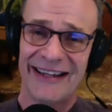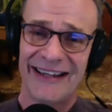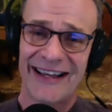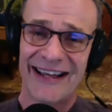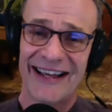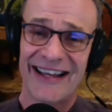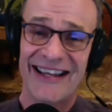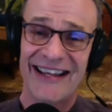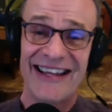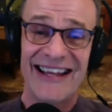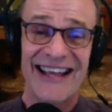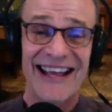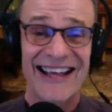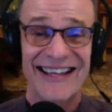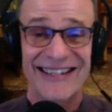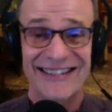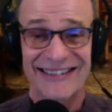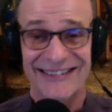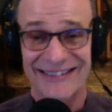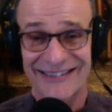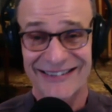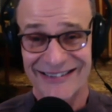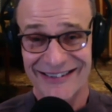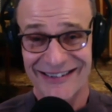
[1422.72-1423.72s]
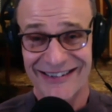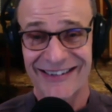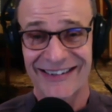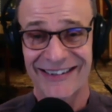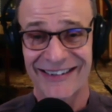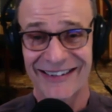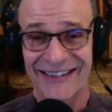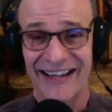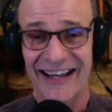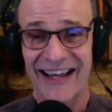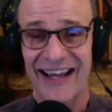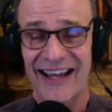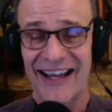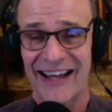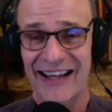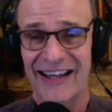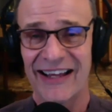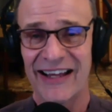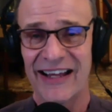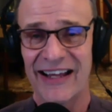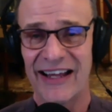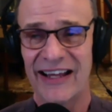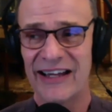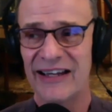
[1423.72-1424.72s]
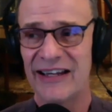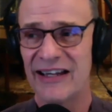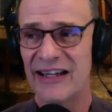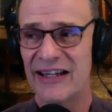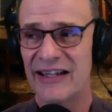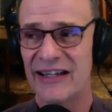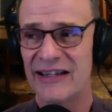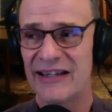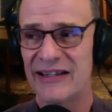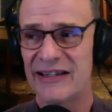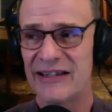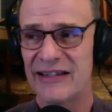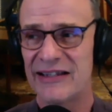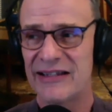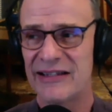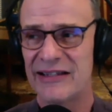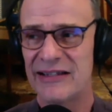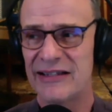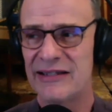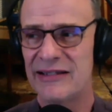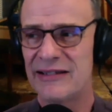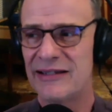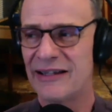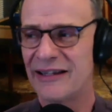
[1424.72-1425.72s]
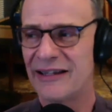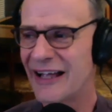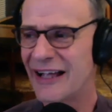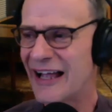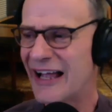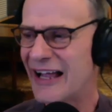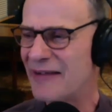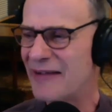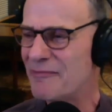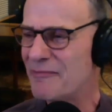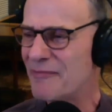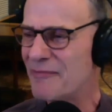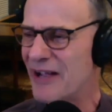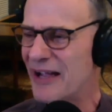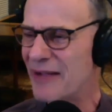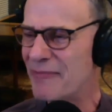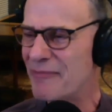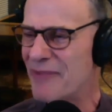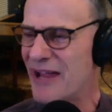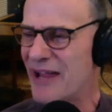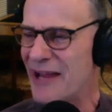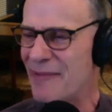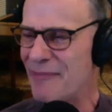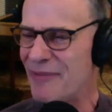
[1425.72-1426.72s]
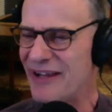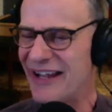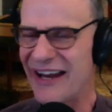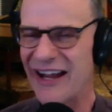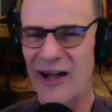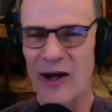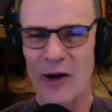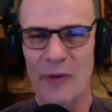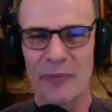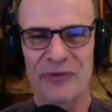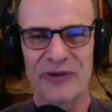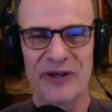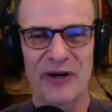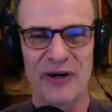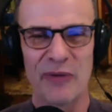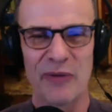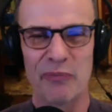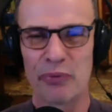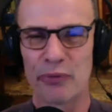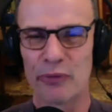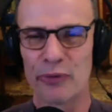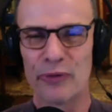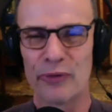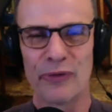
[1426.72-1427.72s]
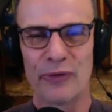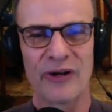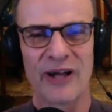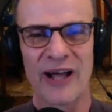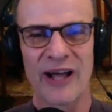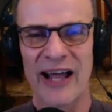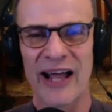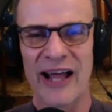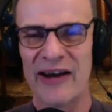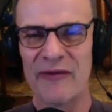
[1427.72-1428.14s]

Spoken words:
Yes, yeah, and maybe it helped in a brutal kind of